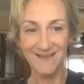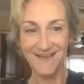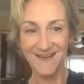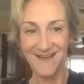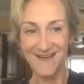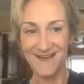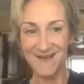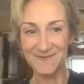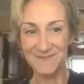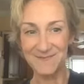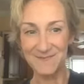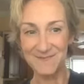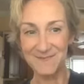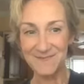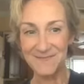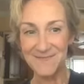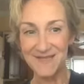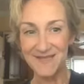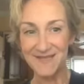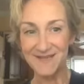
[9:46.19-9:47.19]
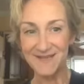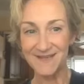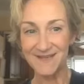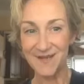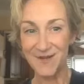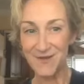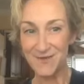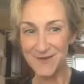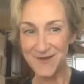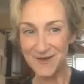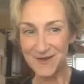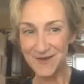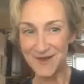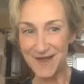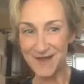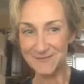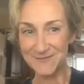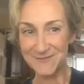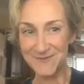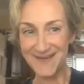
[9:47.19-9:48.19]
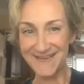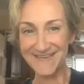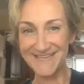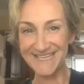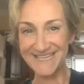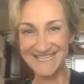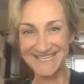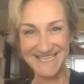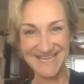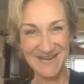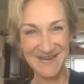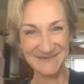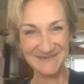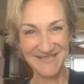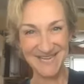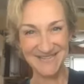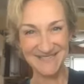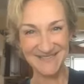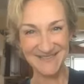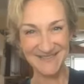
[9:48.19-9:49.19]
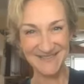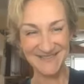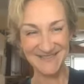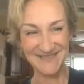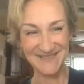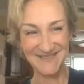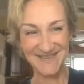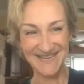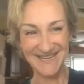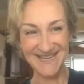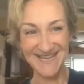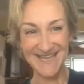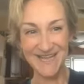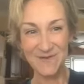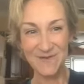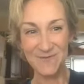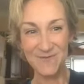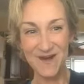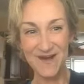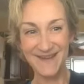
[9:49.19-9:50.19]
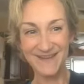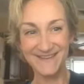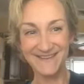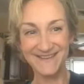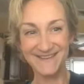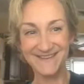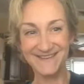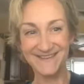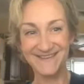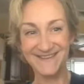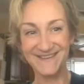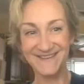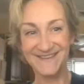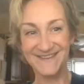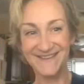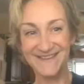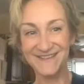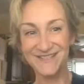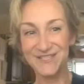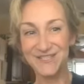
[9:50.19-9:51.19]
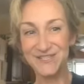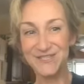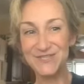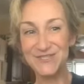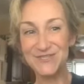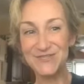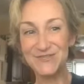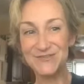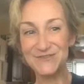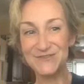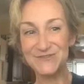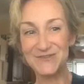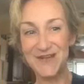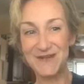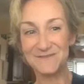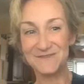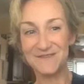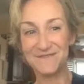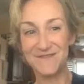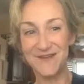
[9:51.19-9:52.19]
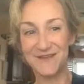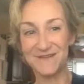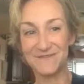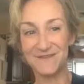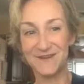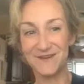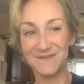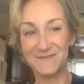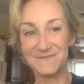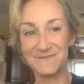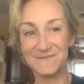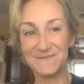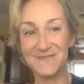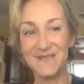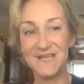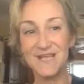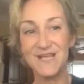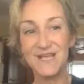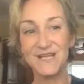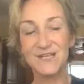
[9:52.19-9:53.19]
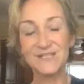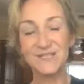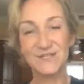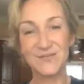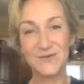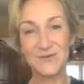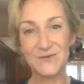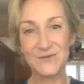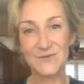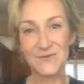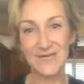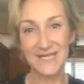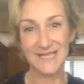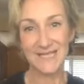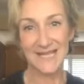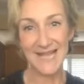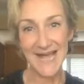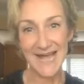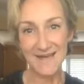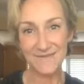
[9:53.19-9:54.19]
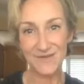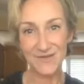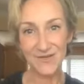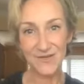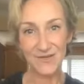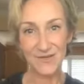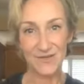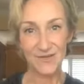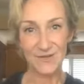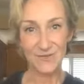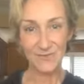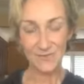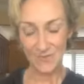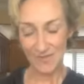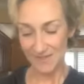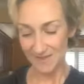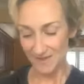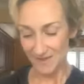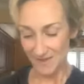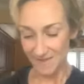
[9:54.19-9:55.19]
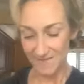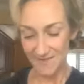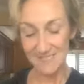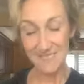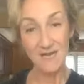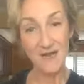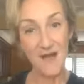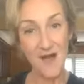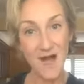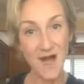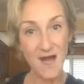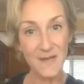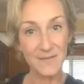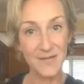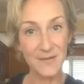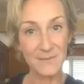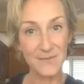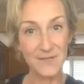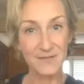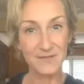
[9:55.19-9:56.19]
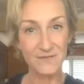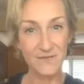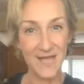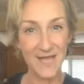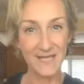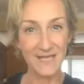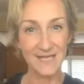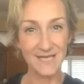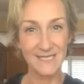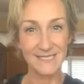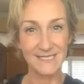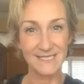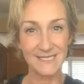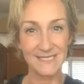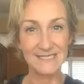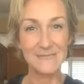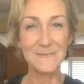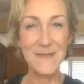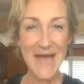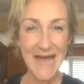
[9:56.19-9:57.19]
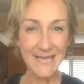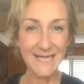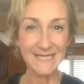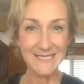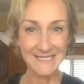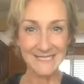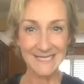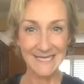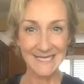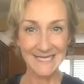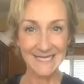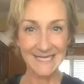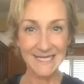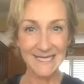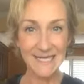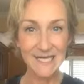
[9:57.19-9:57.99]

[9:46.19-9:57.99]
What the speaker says: Oh, here comes one. It comes out so slowly. 1, just 2 drops of vetiver. So lavender we think of as calming, but the reality is it's balancing.